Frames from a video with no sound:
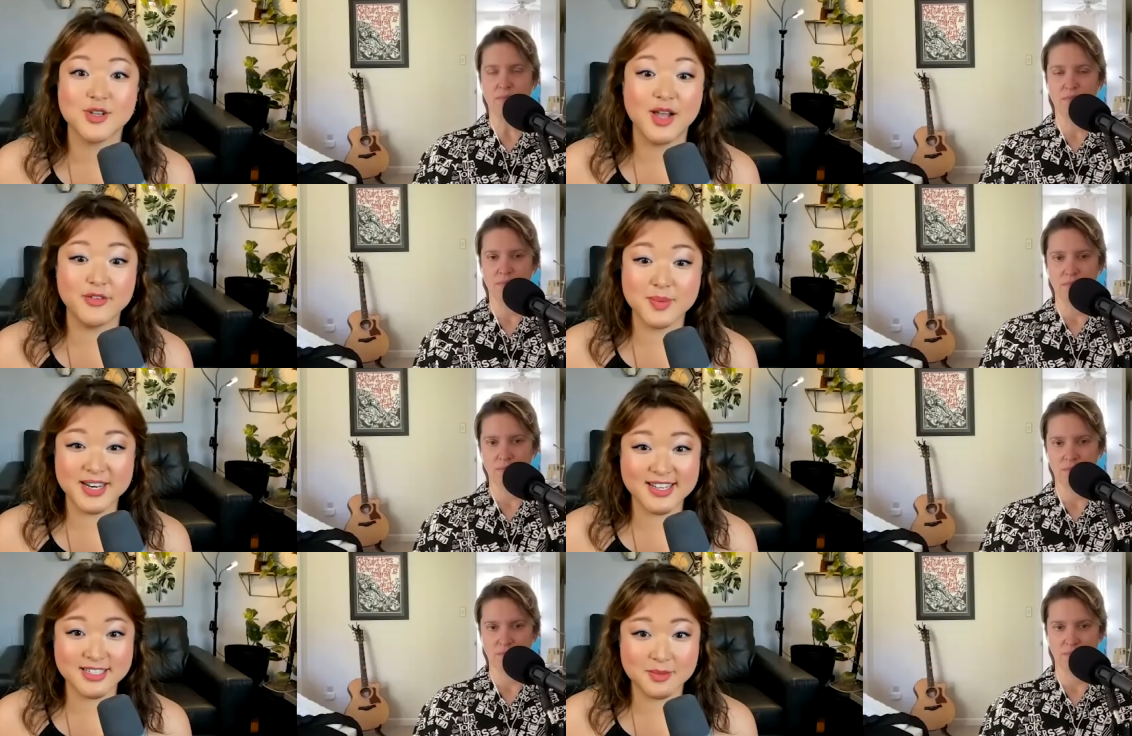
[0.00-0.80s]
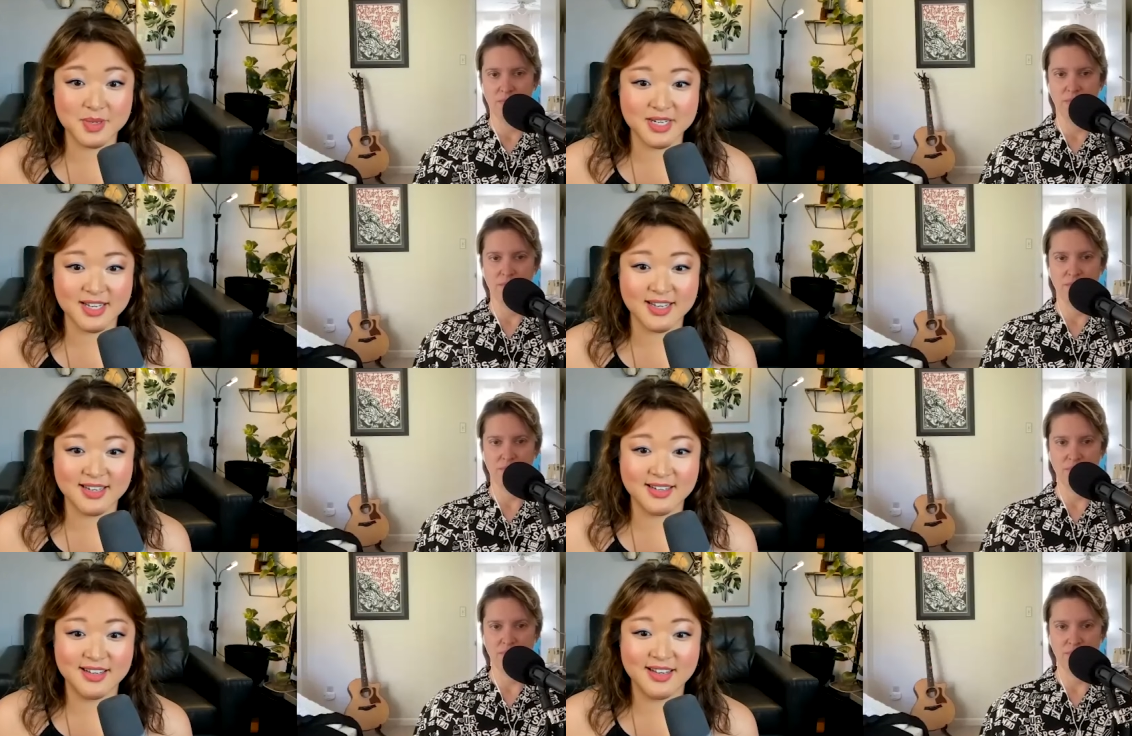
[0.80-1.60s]
Speaker 1: so everybody has an
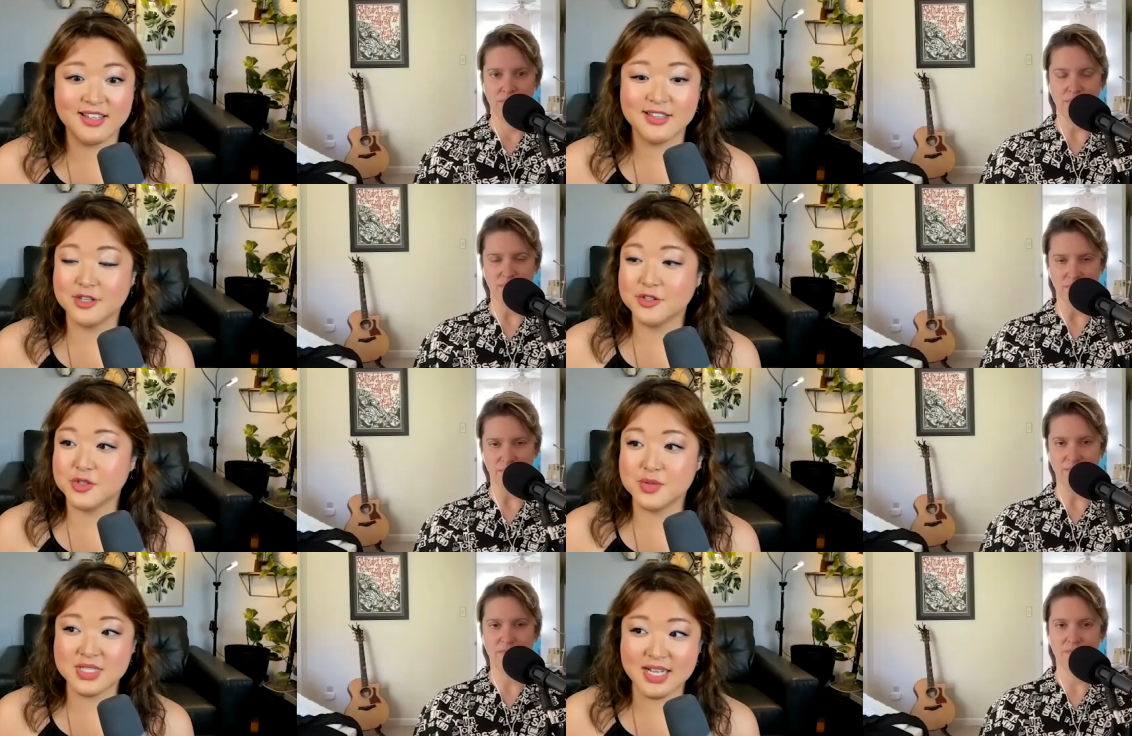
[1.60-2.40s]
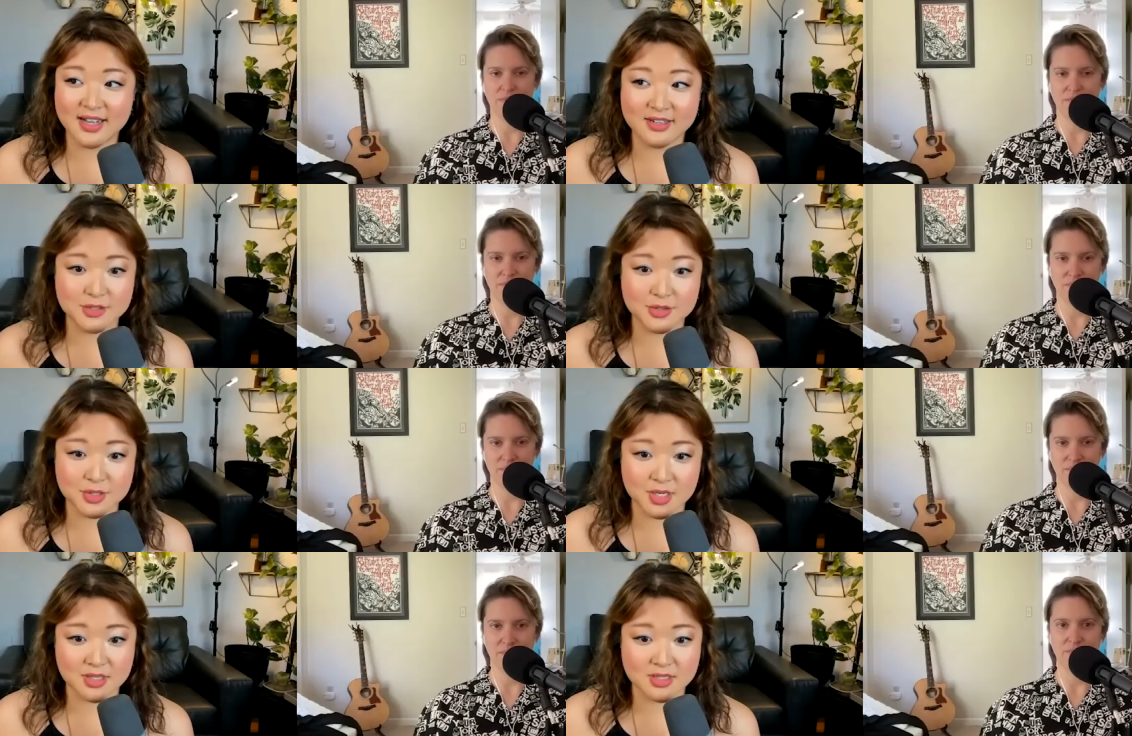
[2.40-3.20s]
opinion mm-hmm. there are mm-hmm. two sides
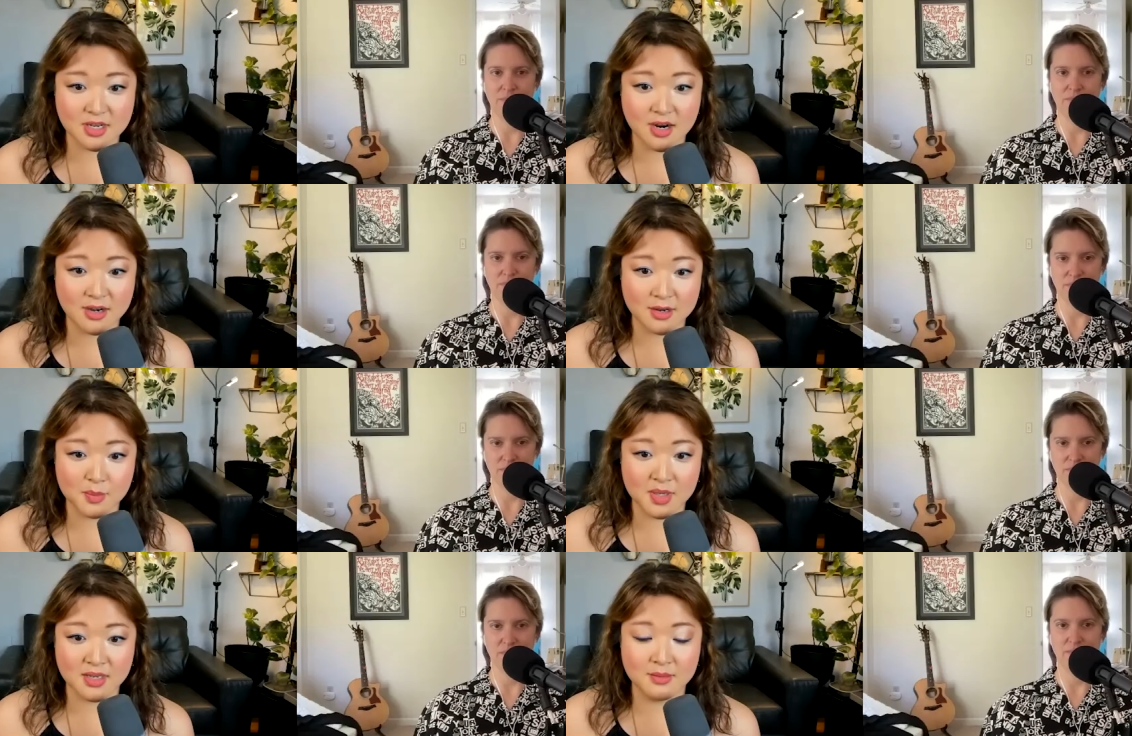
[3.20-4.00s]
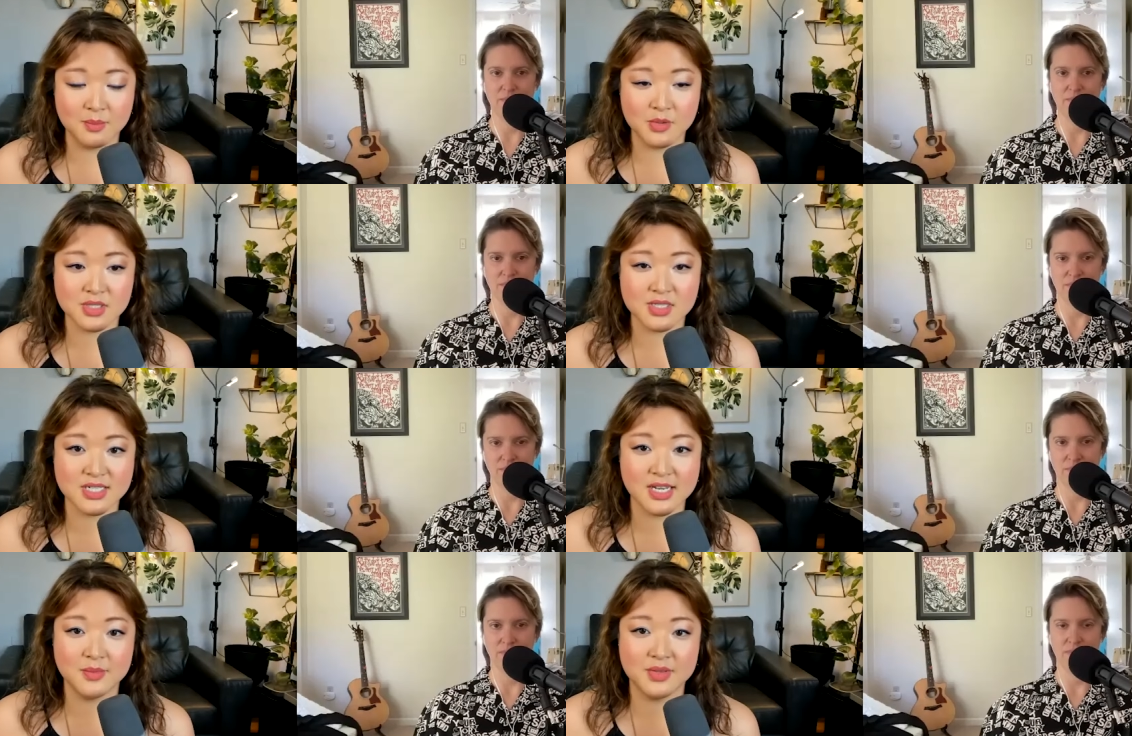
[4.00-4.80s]
usually in this argument most of the
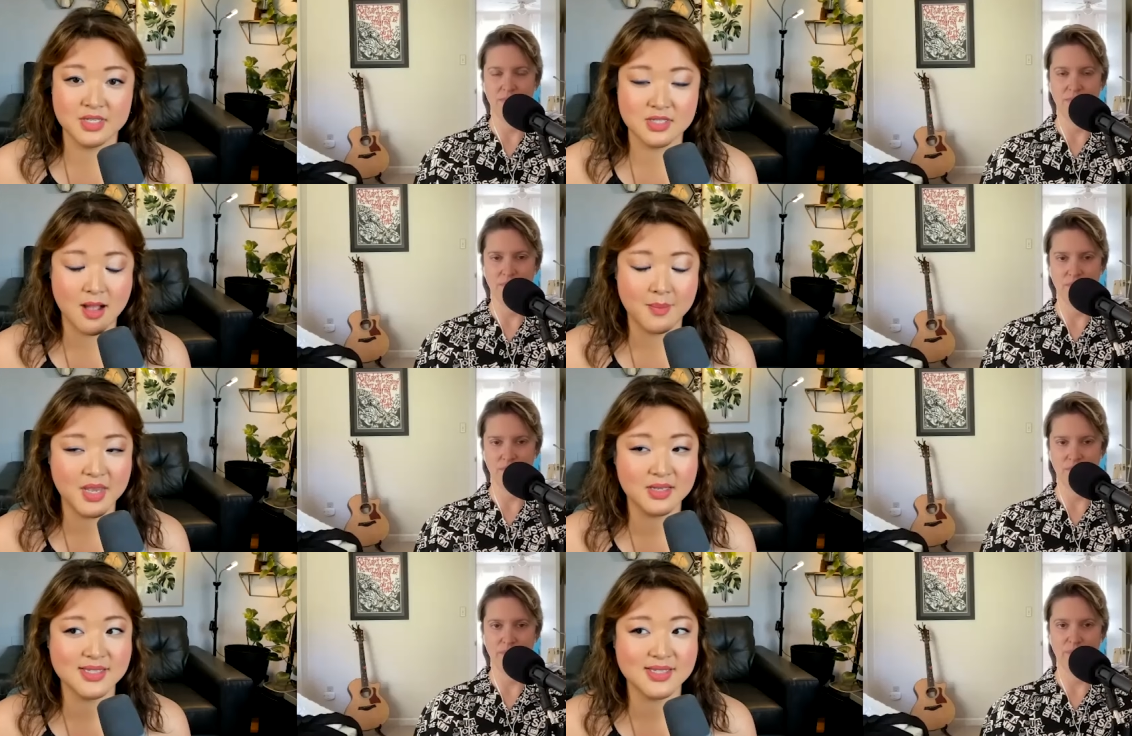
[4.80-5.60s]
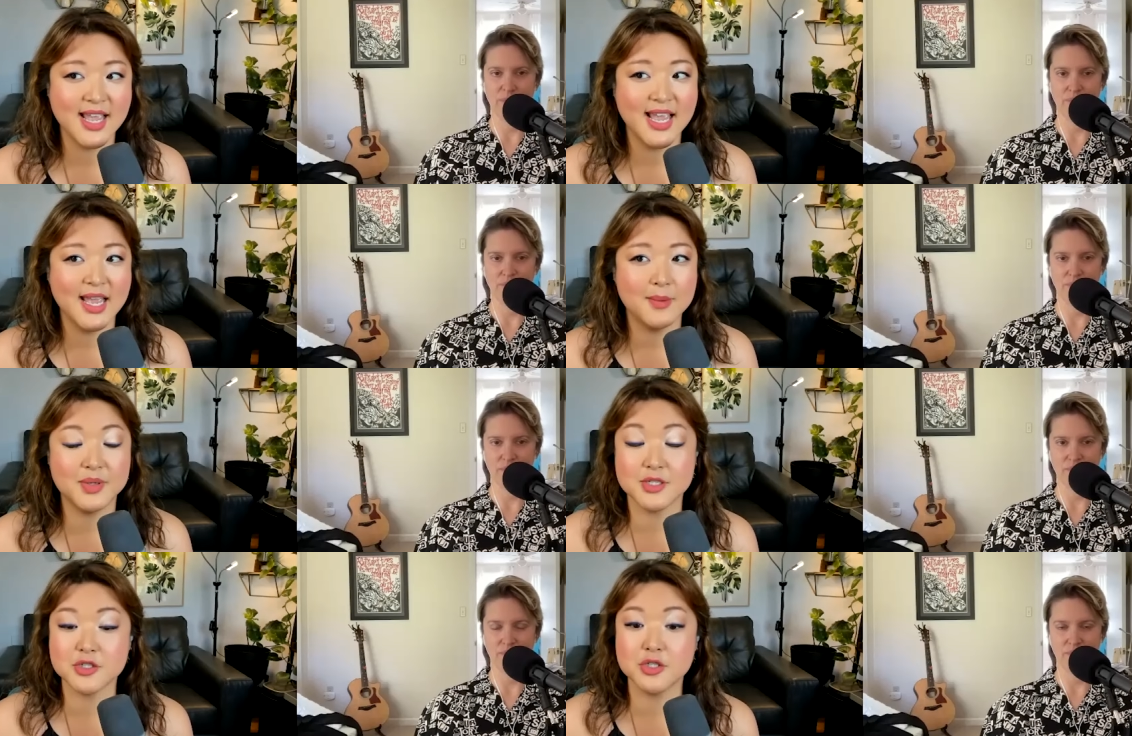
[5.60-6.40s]
time in these topics
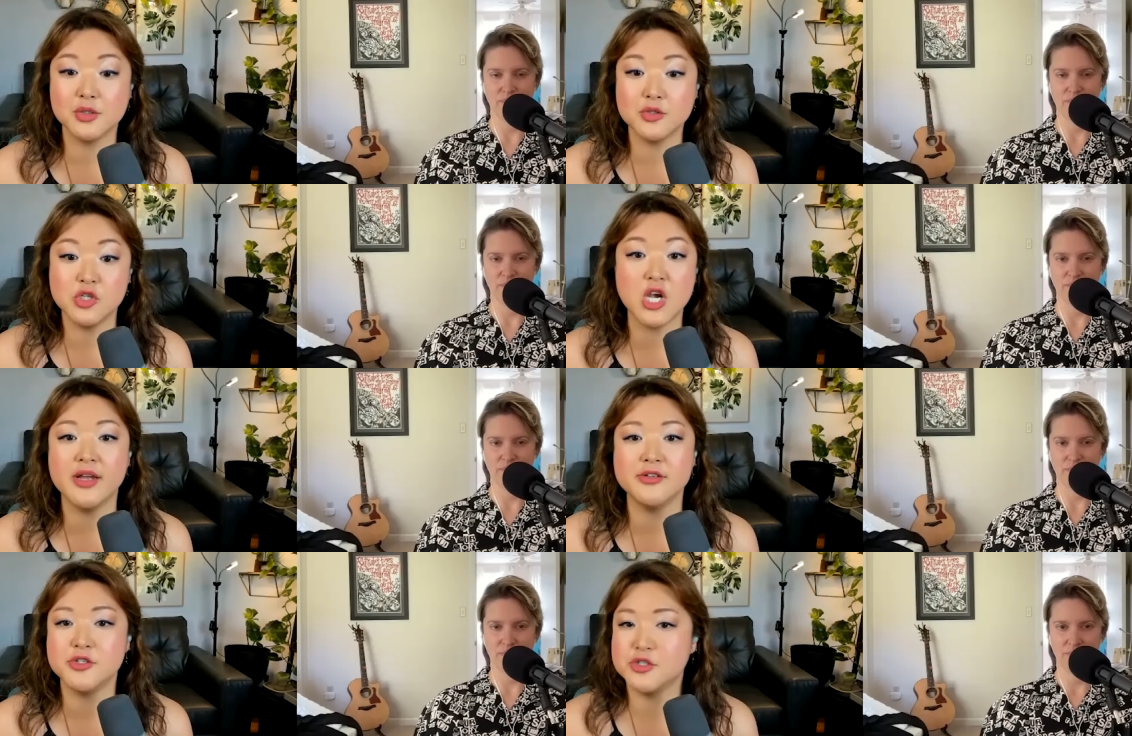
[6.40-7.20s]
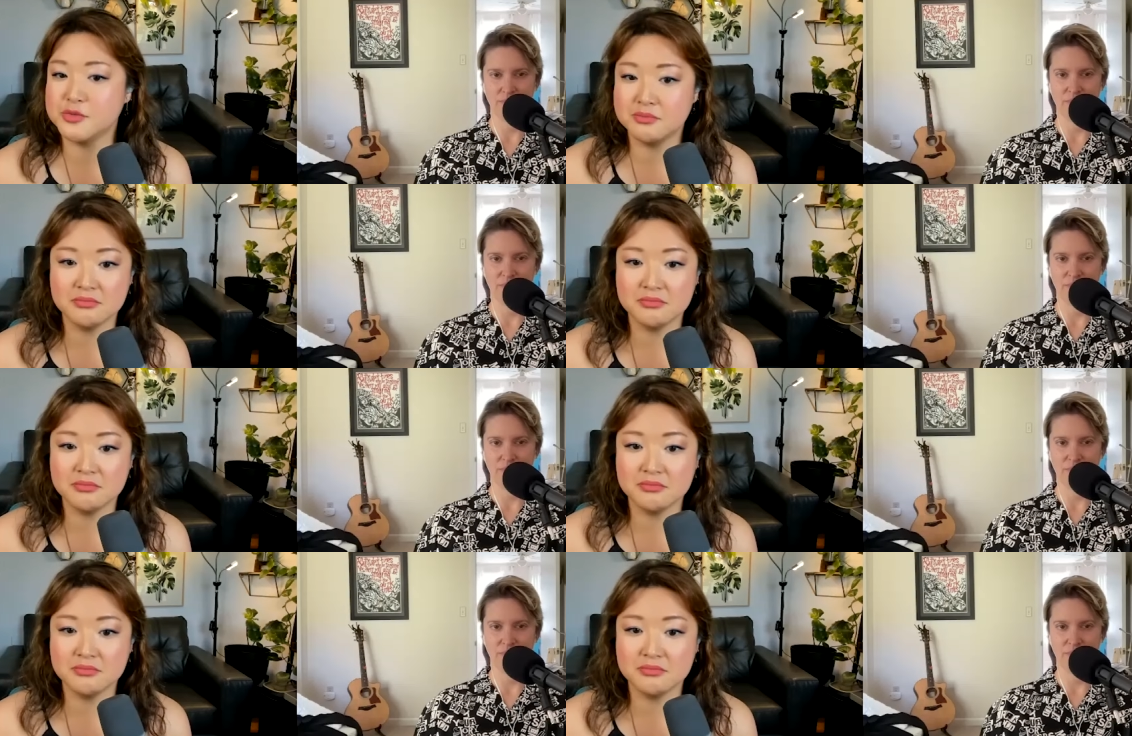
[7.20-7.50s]
but there's no judge